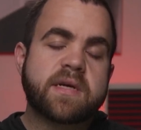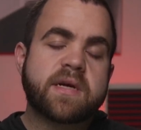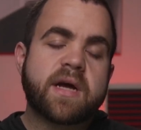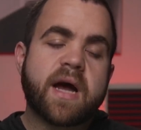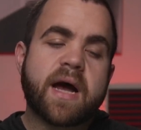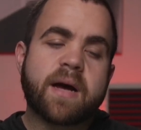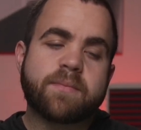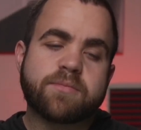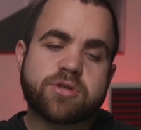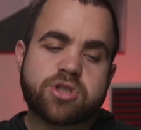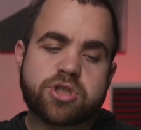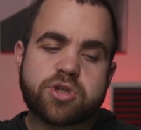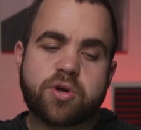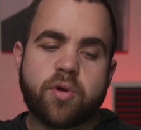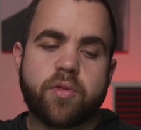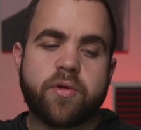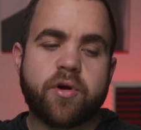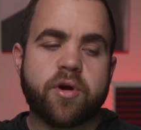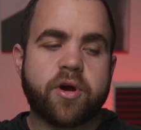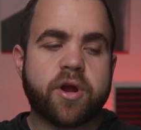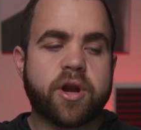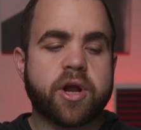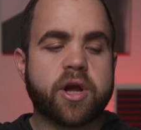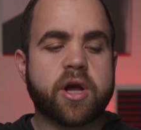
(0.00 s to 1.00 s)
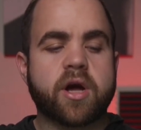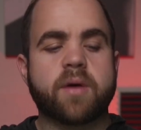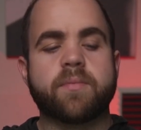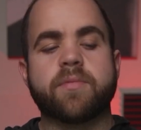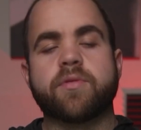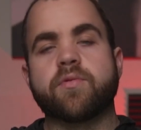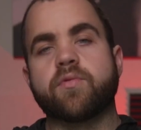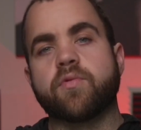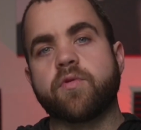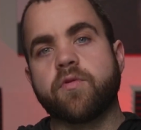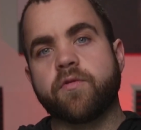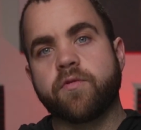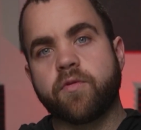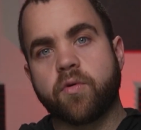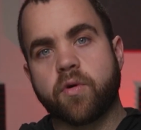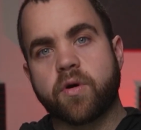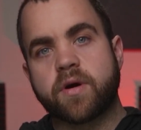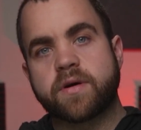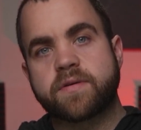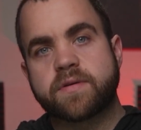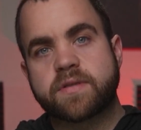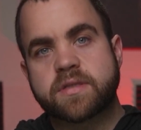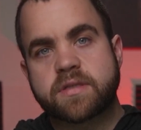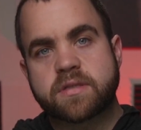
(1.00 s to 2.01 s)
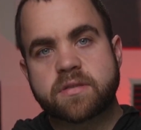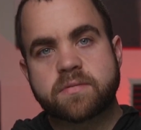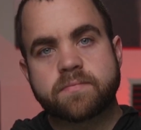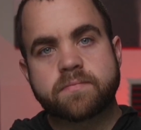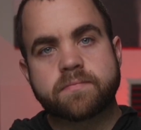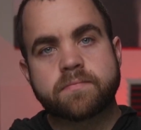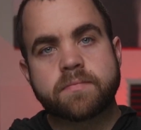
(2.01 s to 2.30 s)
I'm sure they're going to come through for us.